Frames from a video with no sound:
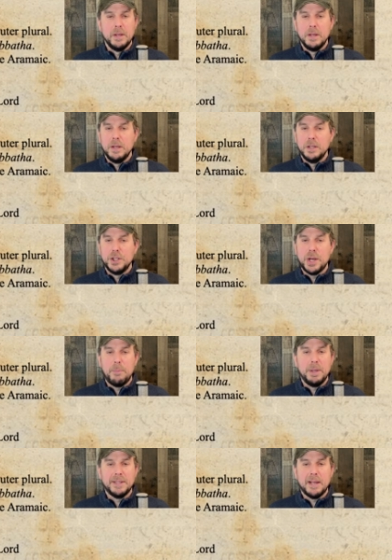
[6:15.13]

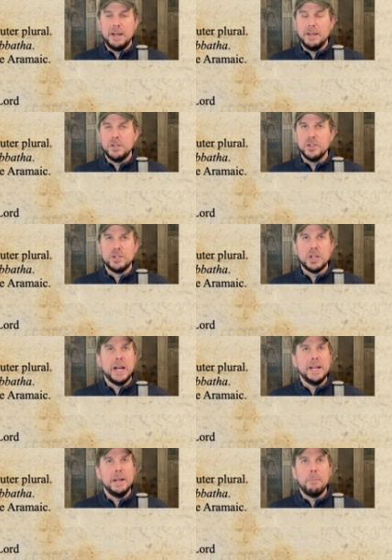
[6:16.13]
Shabbatah. It's just
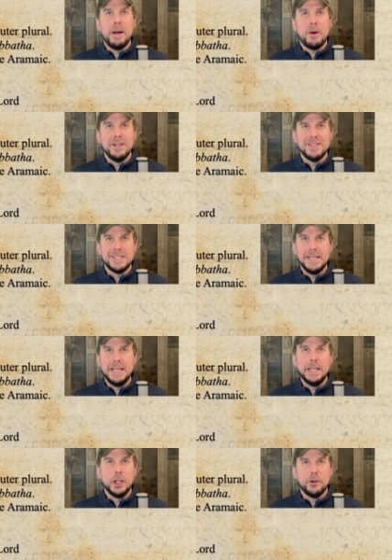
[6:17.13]
talking about a
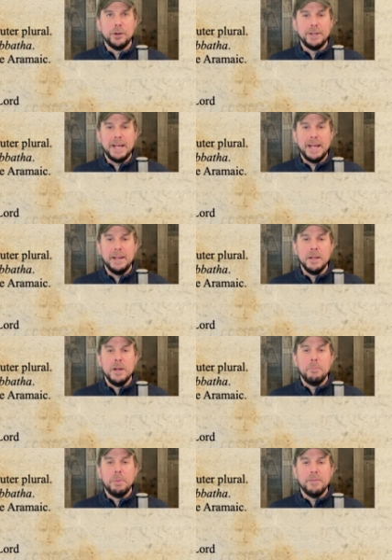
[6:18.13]
singular day.
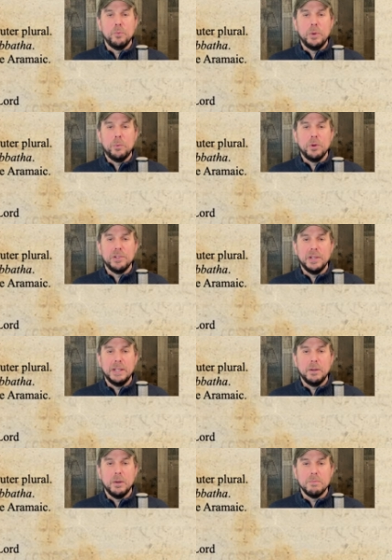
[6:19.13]
But if we were to
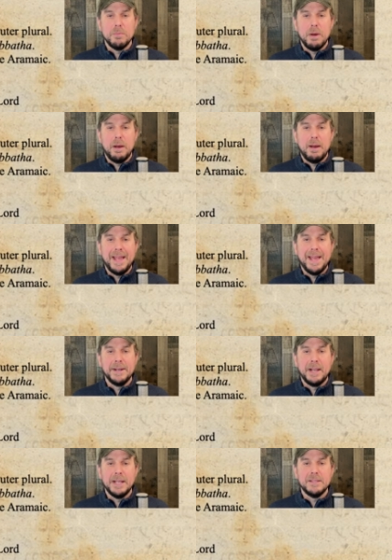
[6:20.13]
uh,
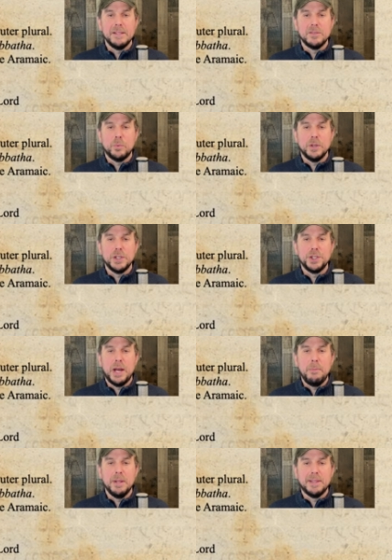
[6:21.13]
analyze this word
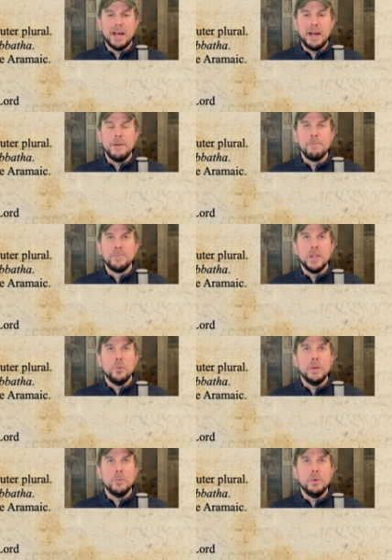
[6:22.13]
Shabbatah,
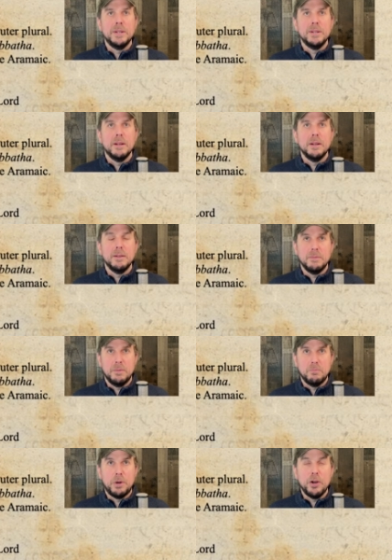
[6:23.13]
we would
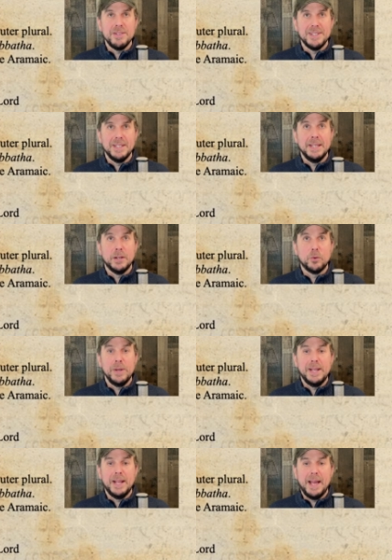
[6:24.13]
parse it in
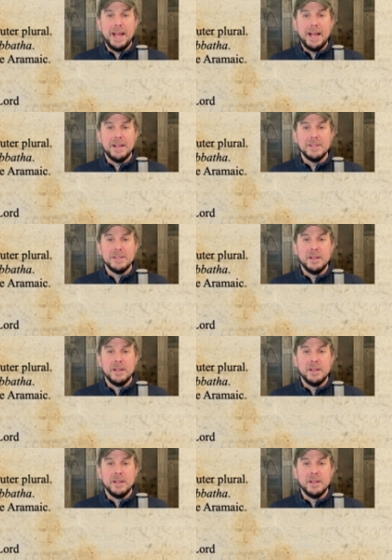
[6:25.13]
Greek as